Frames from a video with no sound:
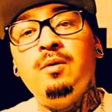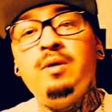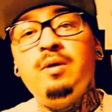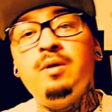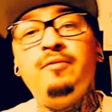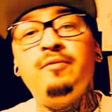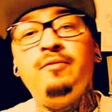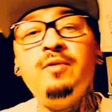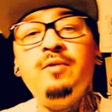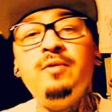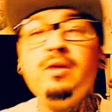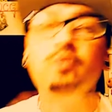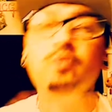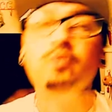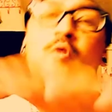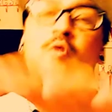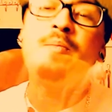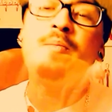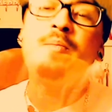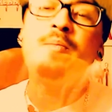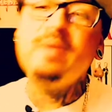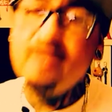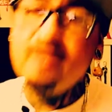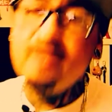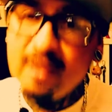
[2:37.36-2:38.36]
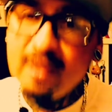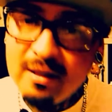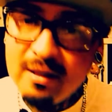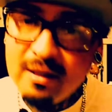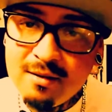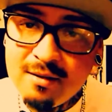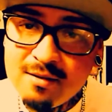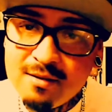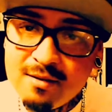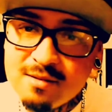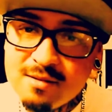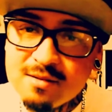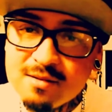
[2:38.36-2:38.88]
if you didn't grow up in the
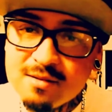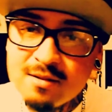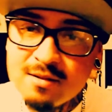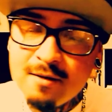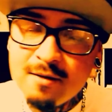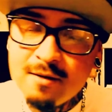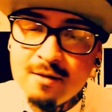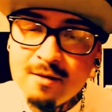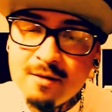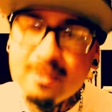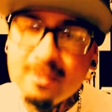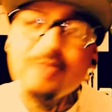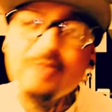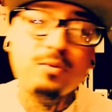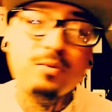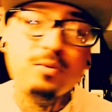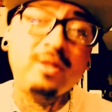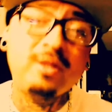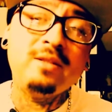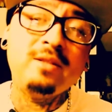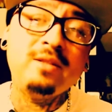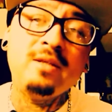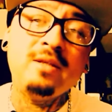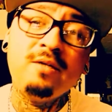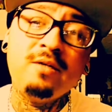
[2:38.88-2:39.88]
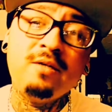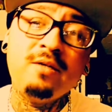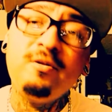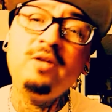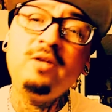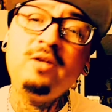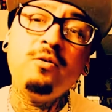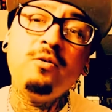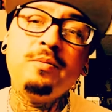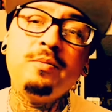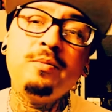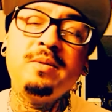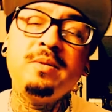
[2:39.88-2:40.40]
90s, that's what I think. If you
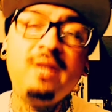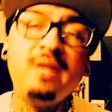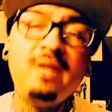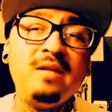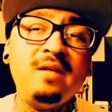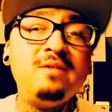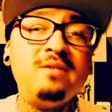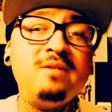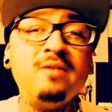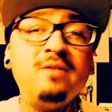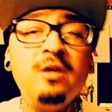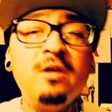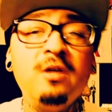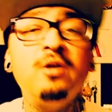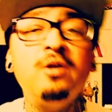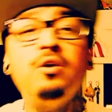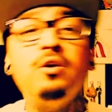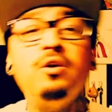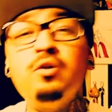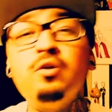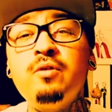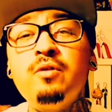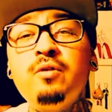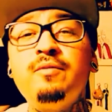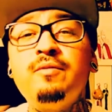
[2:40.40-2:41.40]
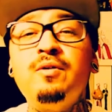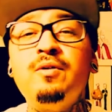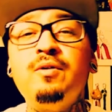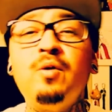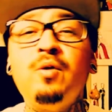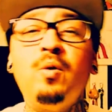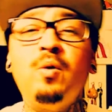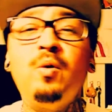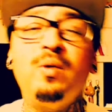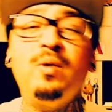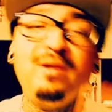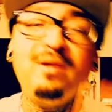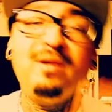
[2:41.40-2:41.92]
didn't grow up in the 90s, you don't even
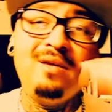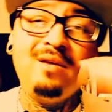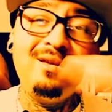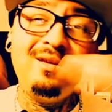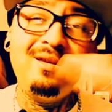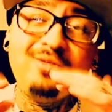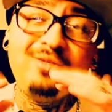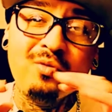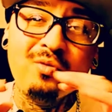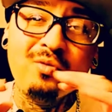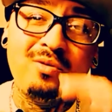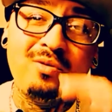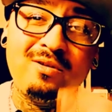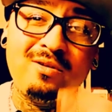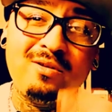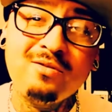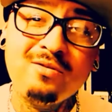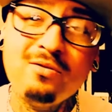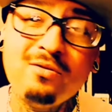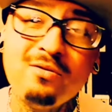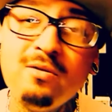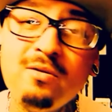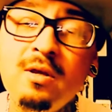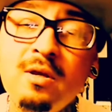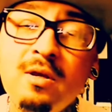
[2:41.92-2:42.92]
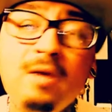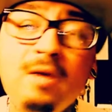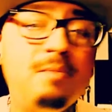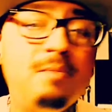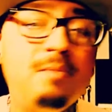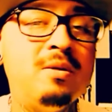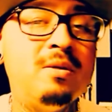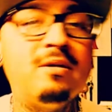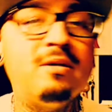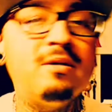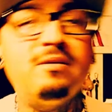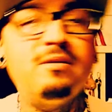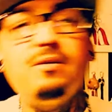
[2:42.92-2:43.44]
know what gangster is, dude.
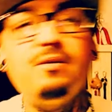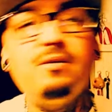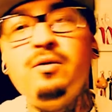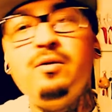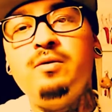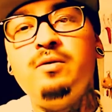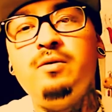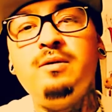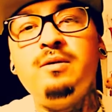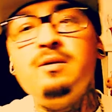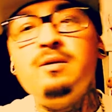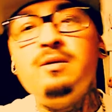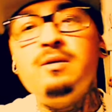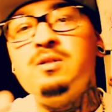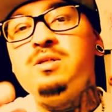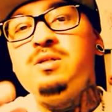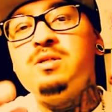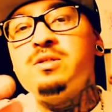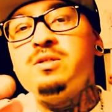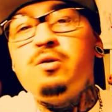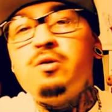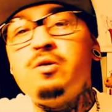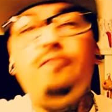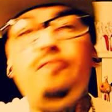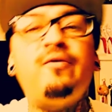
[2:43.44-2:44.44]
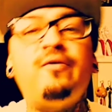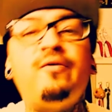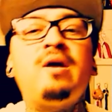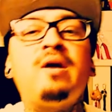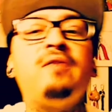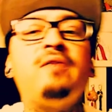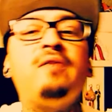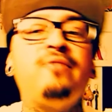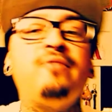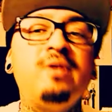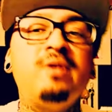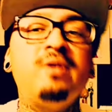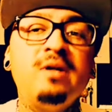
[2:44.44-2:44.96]
Because, just to go
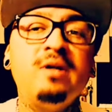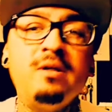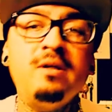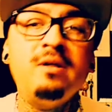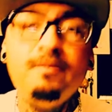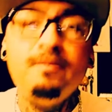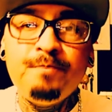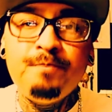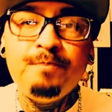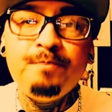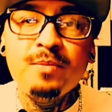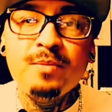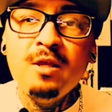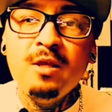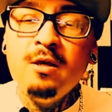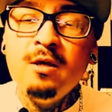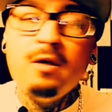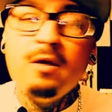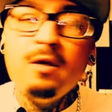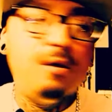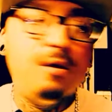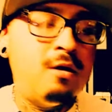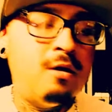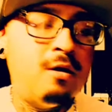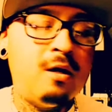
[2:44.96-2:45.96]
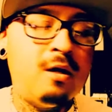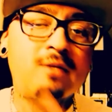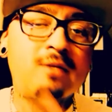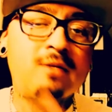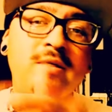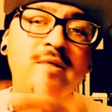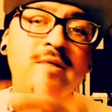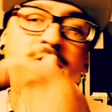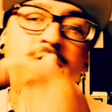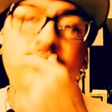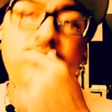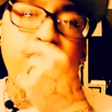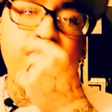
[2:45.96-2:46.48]
fire off a gun. I'll
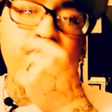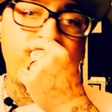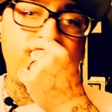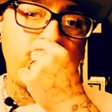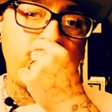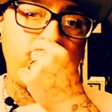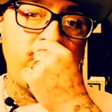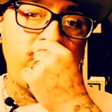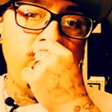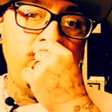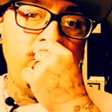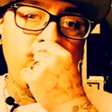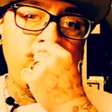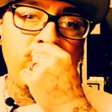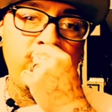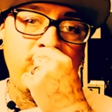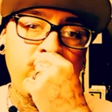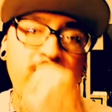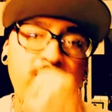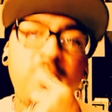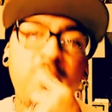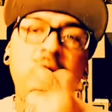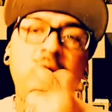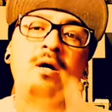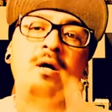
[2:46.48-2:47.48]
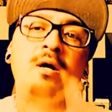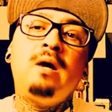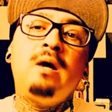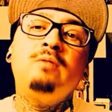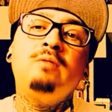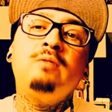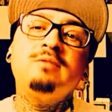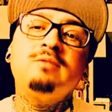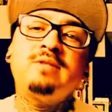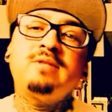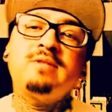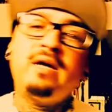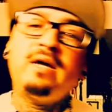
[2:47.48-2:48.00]
tell you a true story real quick. I
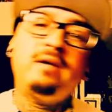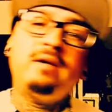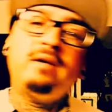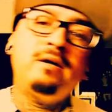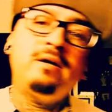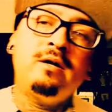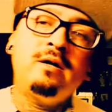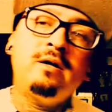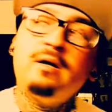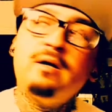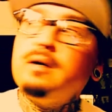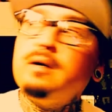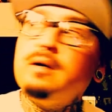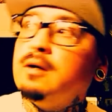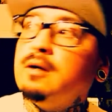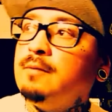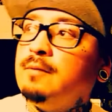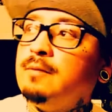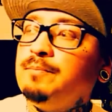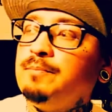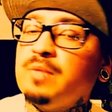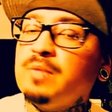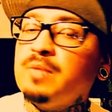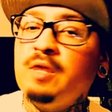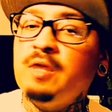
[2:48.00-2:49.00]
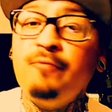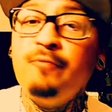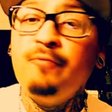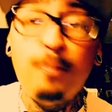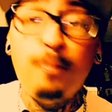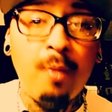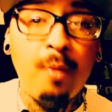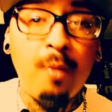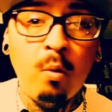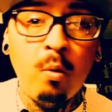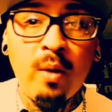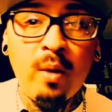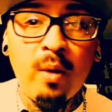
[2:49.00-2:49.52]
was at a
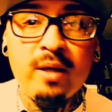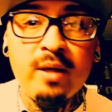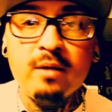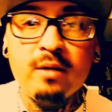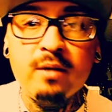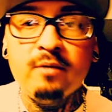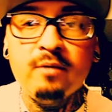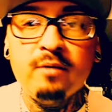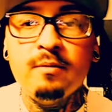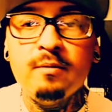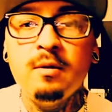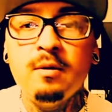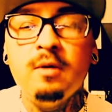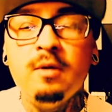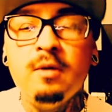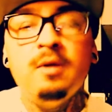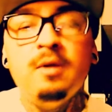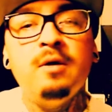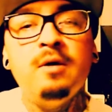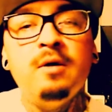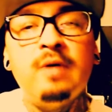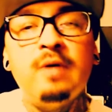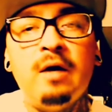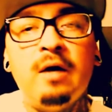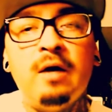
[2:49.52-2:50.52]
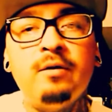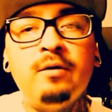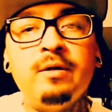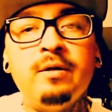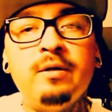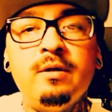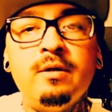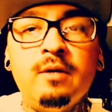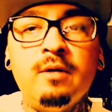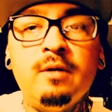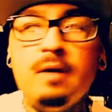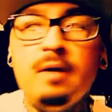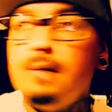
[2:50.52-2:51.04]
football weigh-in out
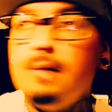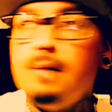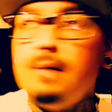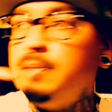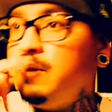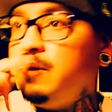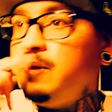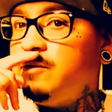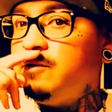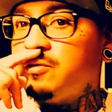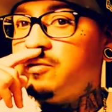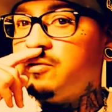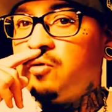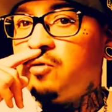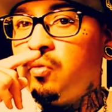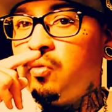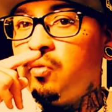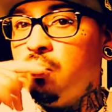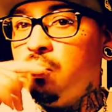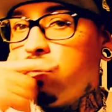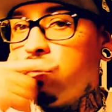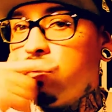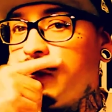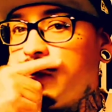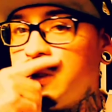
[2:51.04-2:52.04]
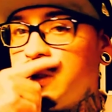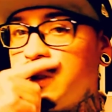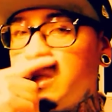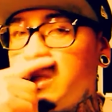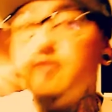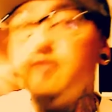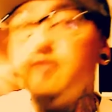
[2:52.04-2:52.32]
in, I believe it was Corona,